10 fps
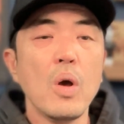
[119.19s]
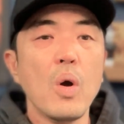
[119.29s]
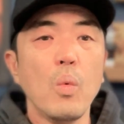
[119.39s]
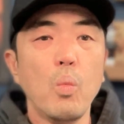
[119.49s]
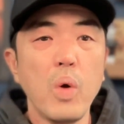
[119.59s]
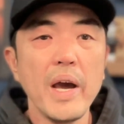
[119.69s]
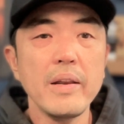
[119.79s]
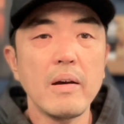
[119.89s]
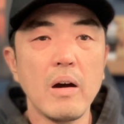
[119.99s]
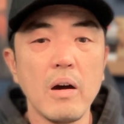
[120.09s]

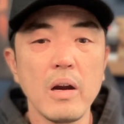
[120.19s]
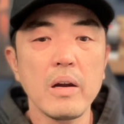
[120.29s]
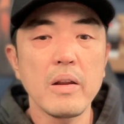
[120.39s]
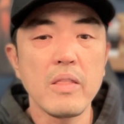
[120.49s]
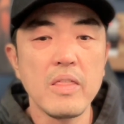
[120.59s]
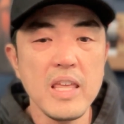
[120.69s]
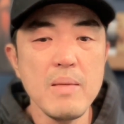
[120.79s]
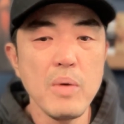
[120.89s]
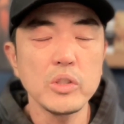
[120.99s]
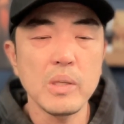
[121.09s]
What are the
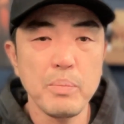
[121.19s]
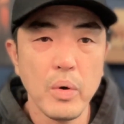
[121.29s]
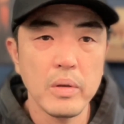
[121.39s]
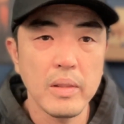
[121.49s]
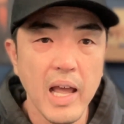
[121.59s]
most important